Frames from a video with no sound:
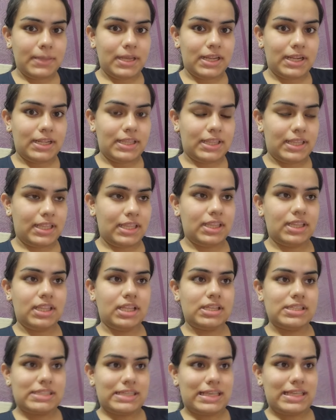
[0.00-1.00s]
and then
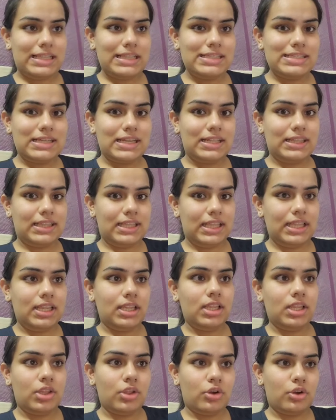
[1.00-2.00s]
the skills, and
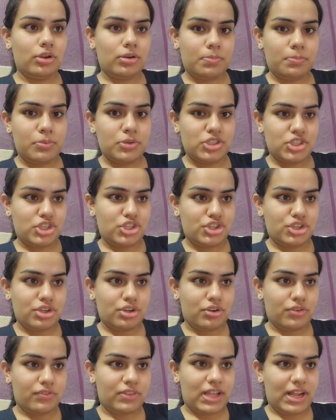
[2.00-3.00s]
then your
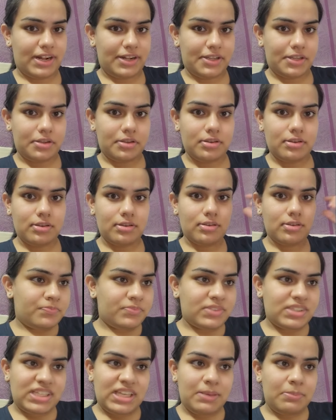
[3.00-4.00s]
position of that.
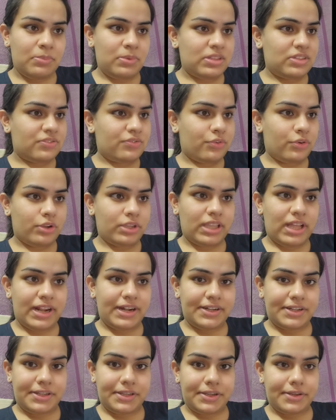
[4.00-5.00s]
Same is for
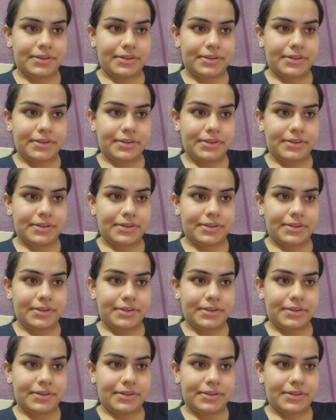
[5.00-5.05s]
that